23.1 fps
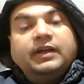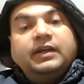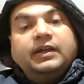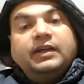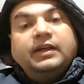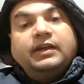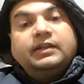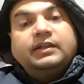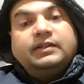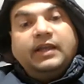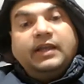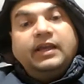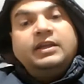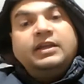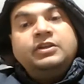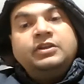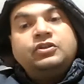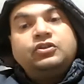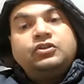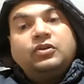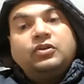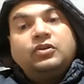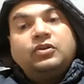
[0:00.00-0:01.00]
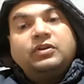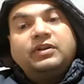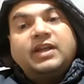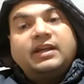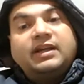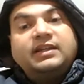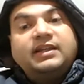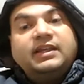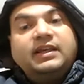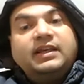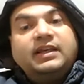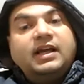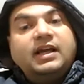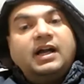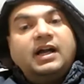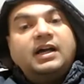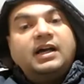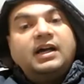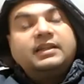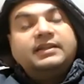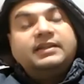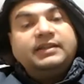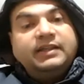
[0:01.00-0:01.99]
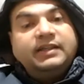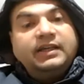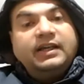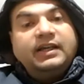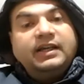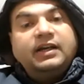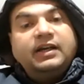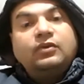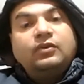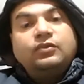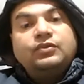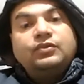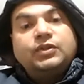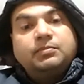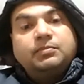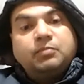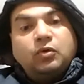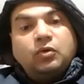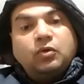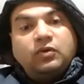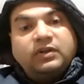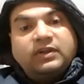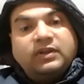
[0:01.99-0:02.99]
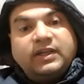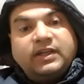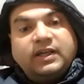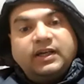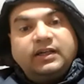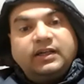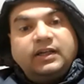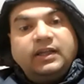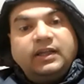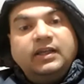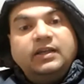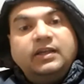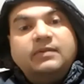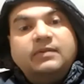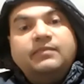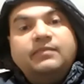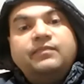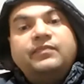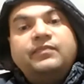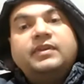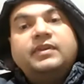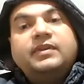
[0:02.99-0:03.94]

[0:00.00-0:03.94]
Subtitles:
They ensure that they are there to support their team.